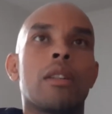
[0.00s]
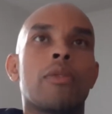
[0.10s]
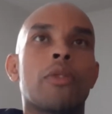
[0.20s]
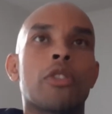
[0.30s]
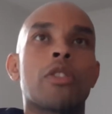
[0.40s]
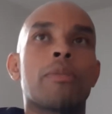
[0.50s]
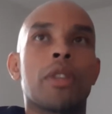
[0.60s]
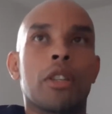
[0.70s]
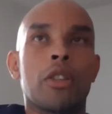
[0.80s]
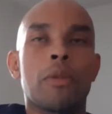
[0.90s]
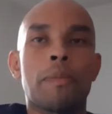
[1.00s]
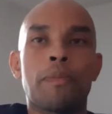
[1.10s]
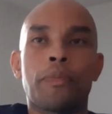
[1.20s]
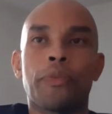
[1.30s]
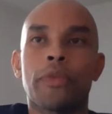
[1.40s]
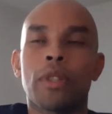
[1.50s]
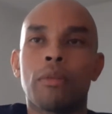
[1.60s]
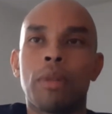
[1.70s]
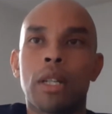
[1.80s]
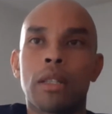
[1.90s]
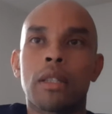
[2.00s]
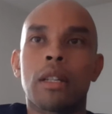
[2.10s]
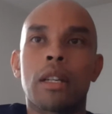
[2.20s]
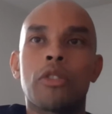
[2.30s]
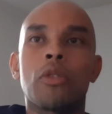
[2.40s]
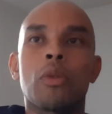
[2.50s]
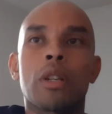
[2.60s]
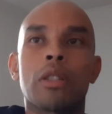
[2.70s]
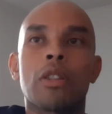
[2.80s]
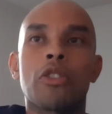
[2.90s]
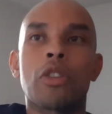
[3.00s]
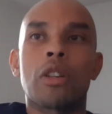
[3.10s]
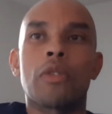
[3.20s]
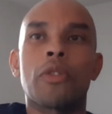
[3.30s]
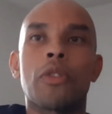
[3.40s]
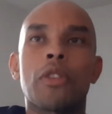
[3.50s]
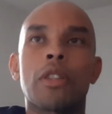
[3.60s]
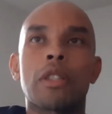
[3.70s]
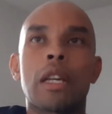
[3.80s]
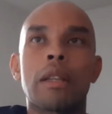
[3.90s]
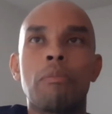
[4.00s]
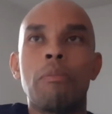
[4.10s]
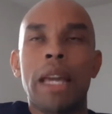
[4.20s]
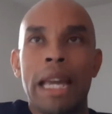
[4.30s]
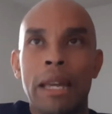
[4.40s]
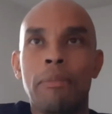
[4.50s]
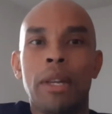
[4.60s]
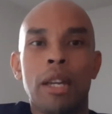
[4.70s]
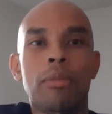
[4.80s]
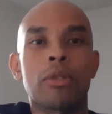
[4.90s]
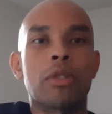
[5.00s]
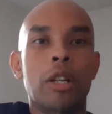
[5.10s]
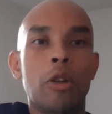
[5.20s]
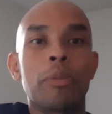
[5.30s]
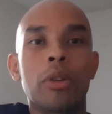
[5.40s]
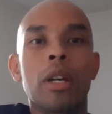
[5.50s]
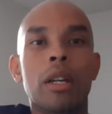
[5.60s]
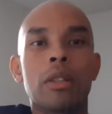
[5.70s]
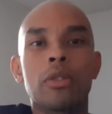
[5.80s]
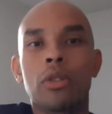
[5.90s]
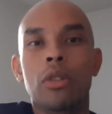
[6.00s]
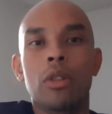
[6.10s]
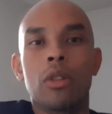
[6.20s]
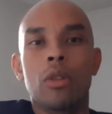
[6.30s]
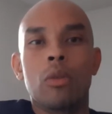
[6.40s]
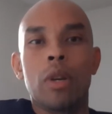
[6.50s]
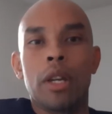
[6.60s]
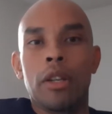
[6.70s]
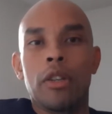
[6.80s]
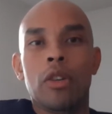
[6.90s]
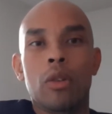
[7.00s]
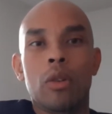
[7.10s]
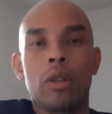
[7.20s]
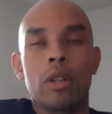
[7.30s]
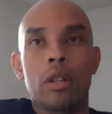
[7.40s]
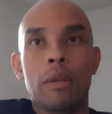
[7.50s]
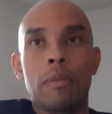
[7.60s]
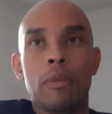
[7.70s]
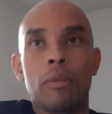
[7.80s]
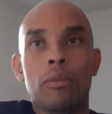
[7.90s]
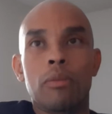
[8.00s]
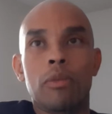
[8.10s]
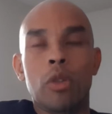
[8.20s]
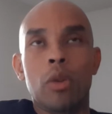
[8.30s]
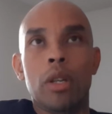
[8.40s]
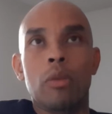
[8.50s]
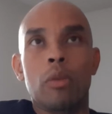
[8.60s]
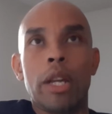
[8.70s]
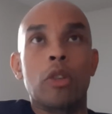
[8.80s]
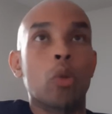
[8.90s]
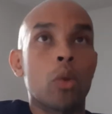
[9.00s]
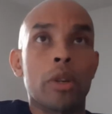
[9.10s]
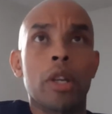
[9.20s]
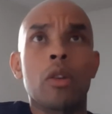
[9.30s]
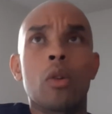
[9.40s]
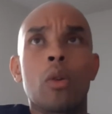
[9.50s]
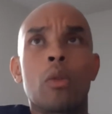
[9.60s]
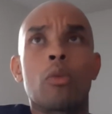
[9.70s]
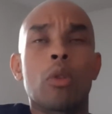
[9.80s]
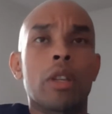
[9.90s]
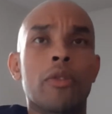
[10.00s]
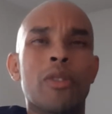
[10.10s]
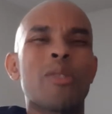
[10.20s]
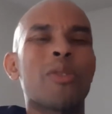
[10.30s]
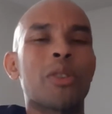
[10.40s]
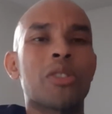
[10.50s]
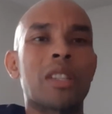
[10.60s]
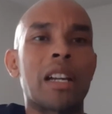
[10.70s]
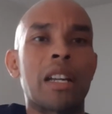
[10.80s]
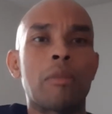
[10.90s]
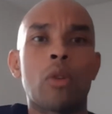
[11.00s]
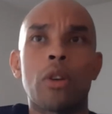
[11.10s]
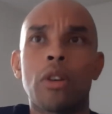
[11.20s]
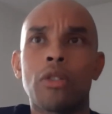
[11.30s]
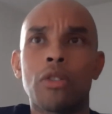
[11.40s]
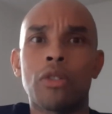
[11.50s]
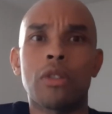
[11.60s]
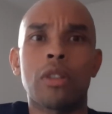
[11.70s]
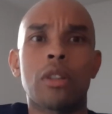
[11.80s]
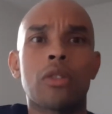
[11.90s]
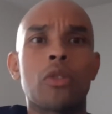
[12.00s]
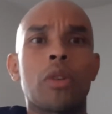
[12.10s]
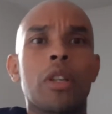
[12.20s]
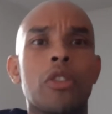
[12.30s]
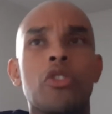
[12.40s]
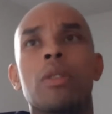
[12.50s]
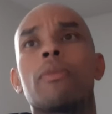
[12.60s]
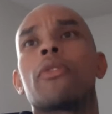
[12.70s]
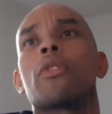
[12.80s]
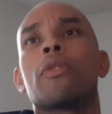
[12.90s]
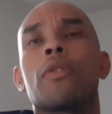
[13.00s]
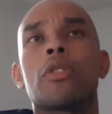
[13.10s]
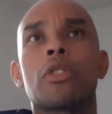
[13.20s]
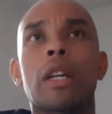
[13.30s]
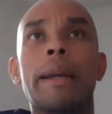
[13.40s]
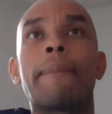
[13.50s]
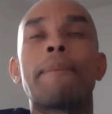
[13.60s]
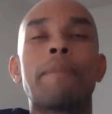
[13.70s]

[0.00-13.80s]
for something new, but I do want to touch on a few things that may be able to help you guys when you're doing randori or rolling for the first time, or you're just joining a gym for the first time.